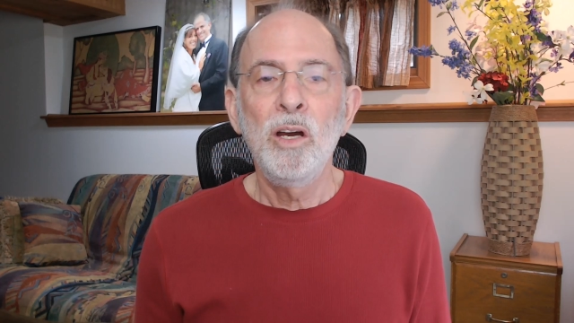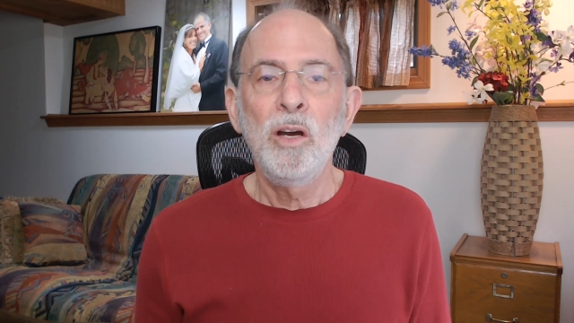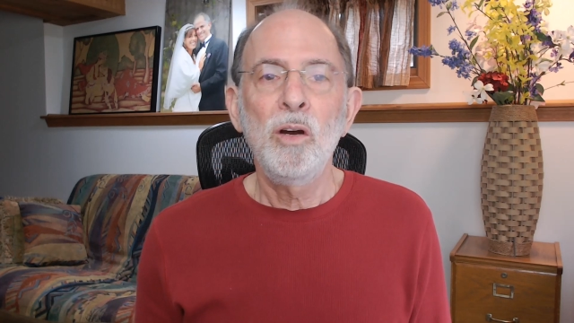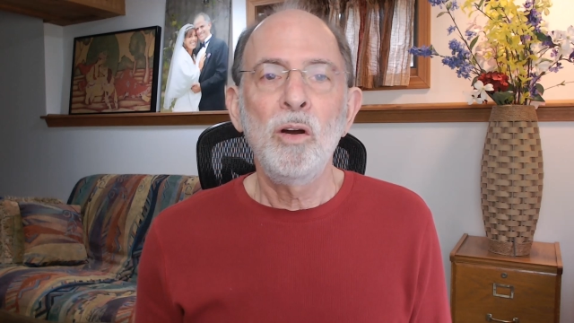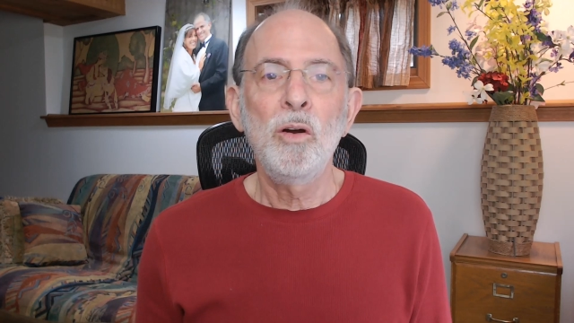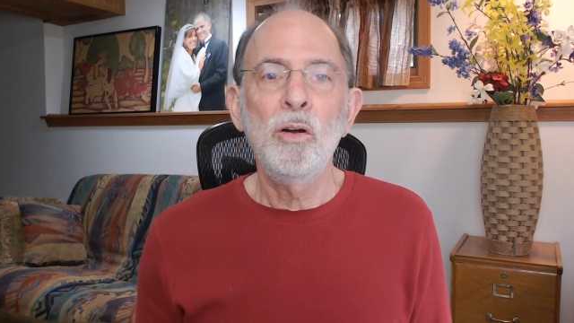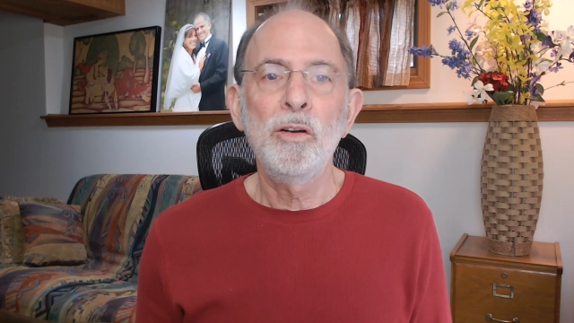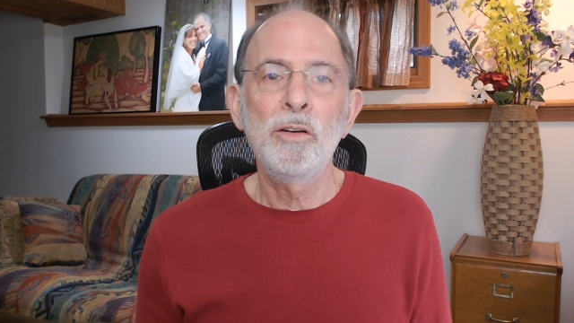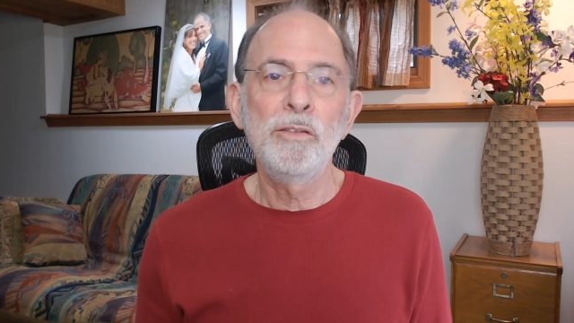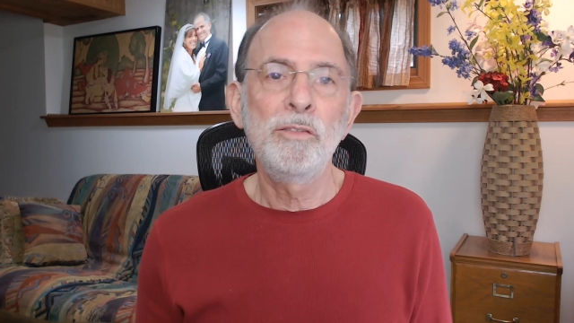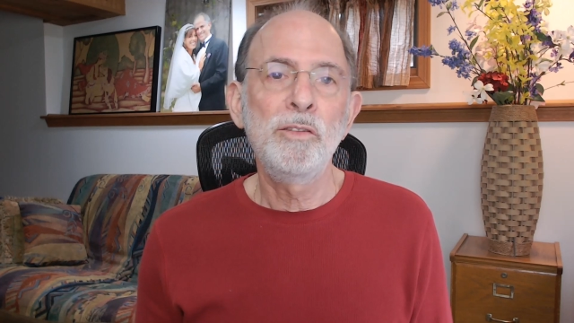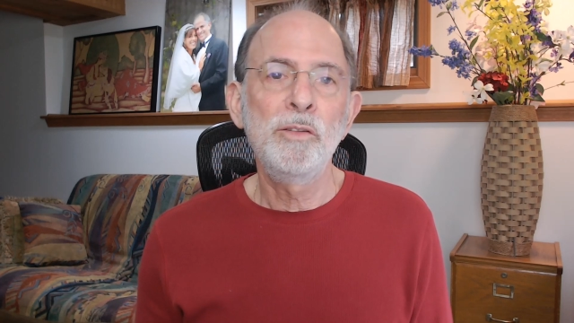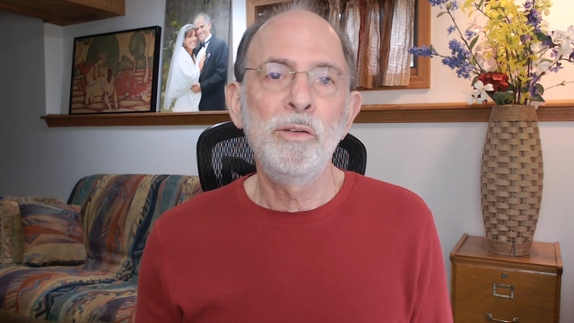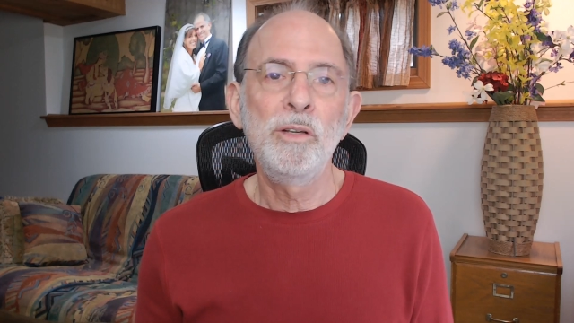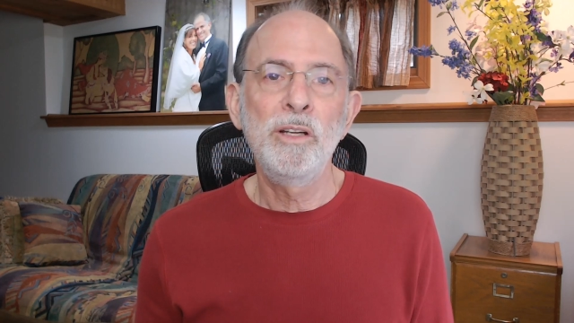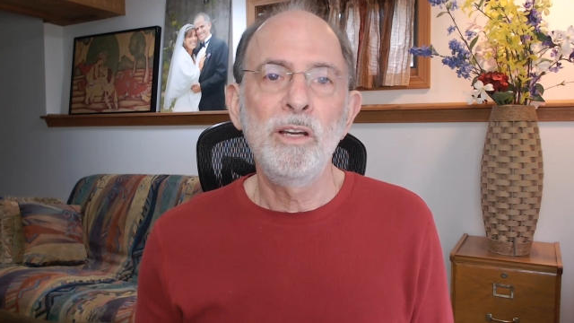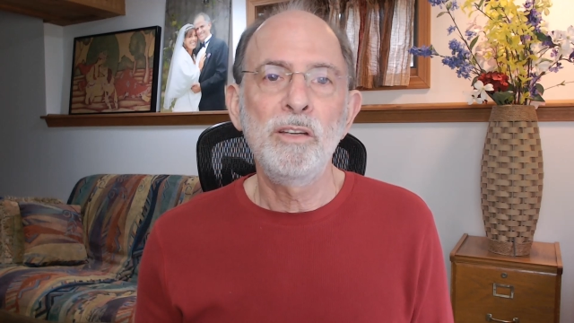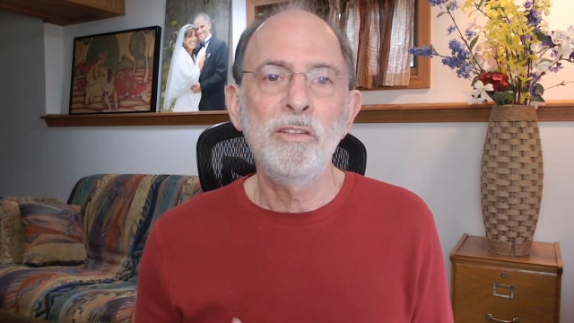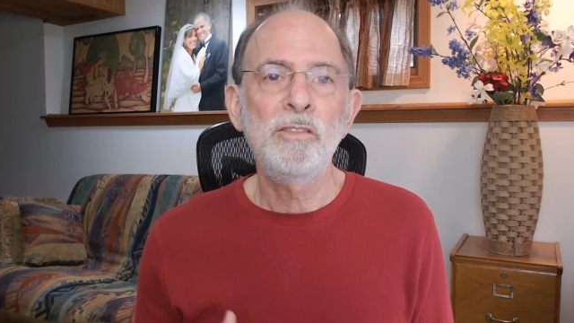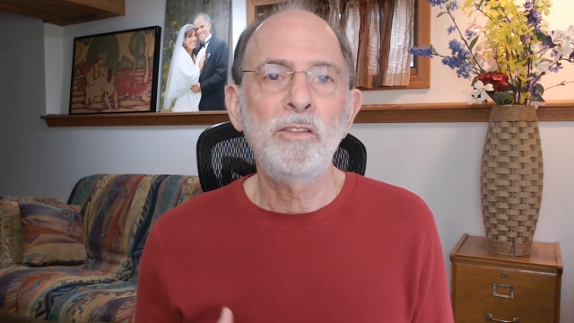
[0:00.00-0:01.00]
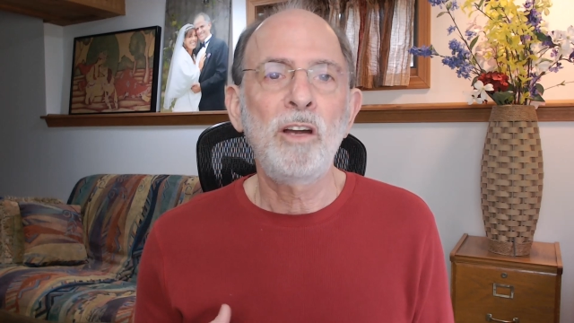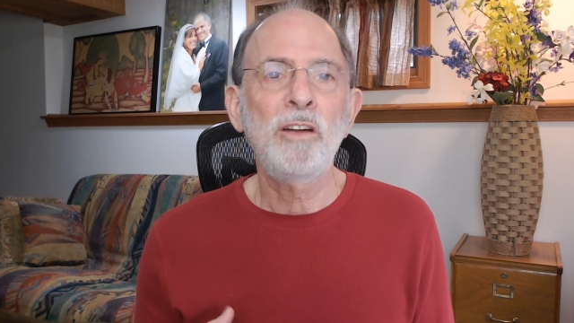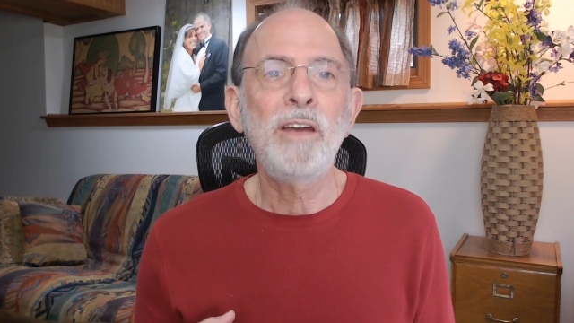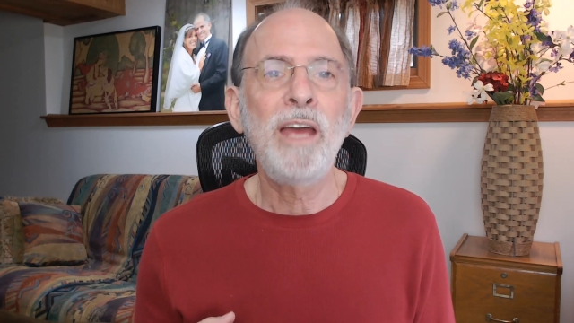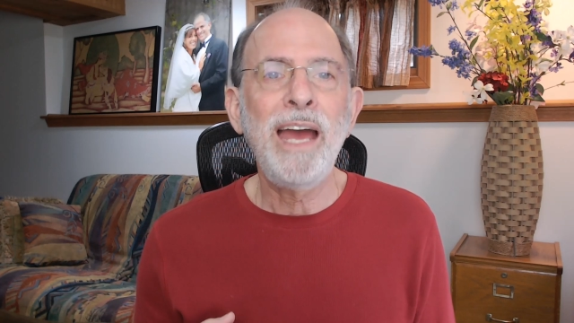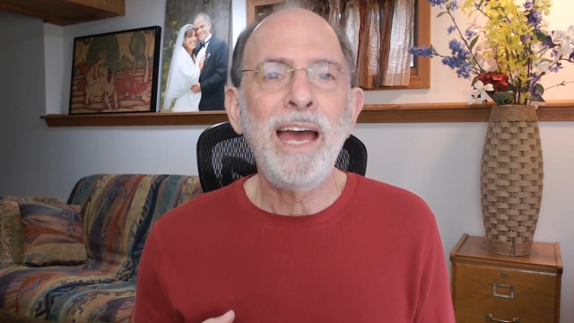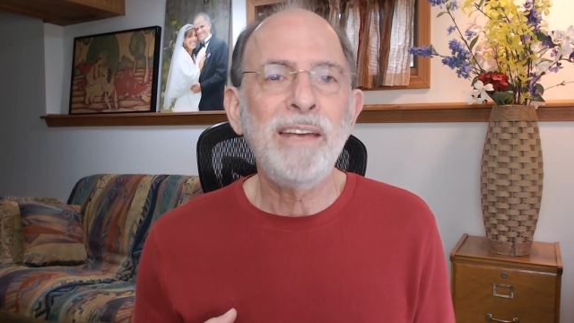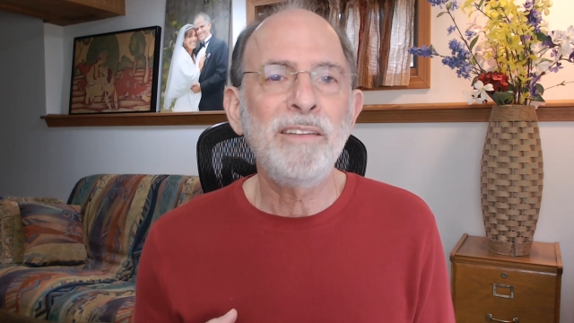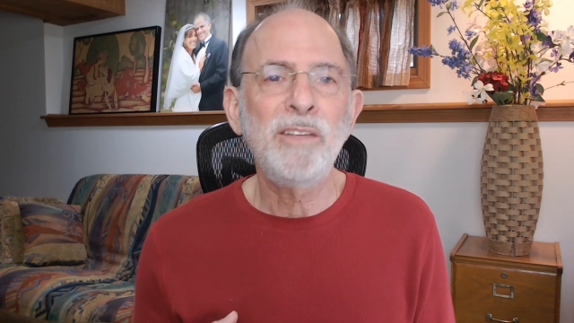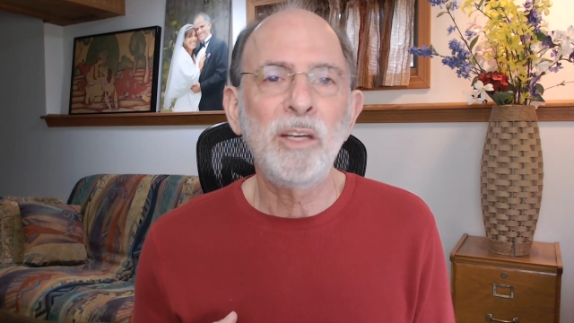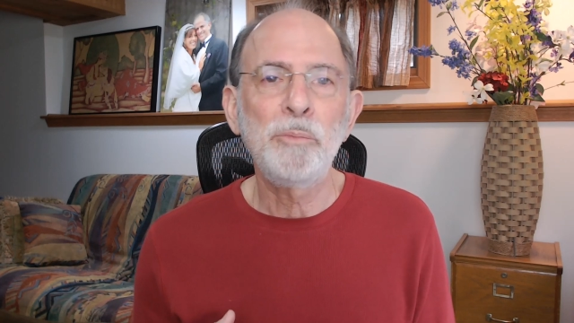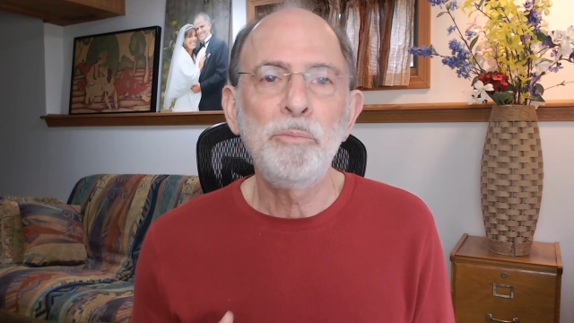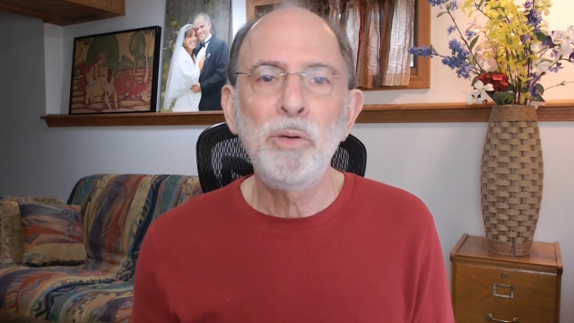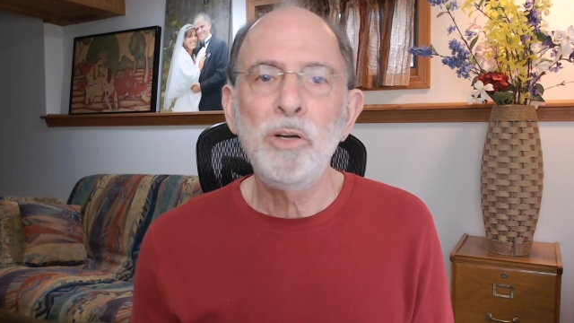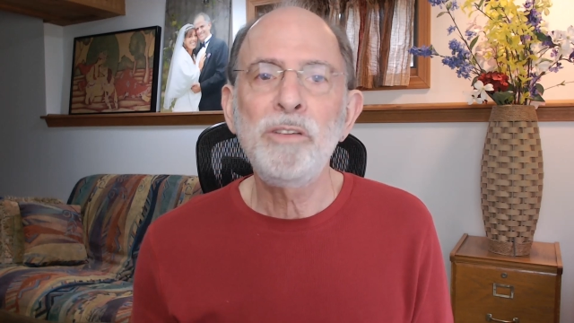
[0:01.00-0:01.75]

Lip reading: or doing a sarcastic